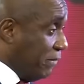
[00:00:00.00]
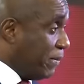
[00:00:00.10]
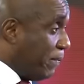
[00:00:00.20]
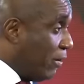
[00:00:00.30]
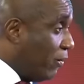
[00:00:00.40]

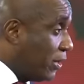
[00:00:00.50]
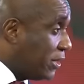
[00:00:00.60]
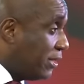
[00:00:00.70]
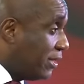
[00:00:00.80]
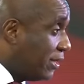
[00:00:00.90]
prepared what?
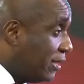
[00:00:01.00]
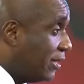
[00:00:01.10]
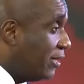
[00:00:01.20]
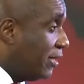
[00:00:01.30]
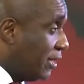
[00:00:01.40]

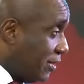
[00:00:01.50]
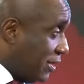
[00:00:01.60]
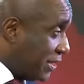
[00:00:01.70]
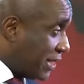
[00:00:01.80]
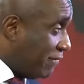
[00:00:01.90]

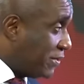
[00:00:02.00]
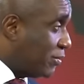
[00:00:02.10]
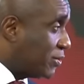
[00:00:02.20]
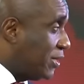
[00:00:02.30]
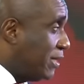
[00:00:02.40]
The service
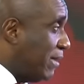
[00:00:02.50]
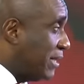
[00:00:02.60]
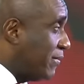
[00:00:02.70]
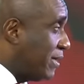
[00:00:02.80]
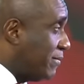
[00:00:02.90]
was only my
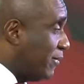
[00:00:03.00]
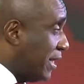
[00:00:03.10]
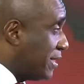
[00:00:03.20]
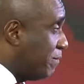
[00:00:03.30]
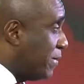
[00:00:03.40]
way. When I
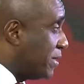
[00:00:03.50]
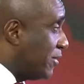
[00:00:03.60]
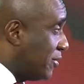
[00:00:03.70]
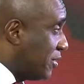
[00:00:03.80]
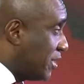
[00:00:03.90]
say praise the
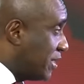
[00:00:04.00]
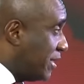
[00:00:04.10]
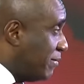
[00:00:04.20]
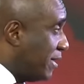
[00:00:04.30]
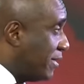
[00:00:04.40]
Lord, she says
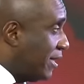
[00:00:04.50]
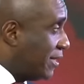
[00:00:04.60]
amen.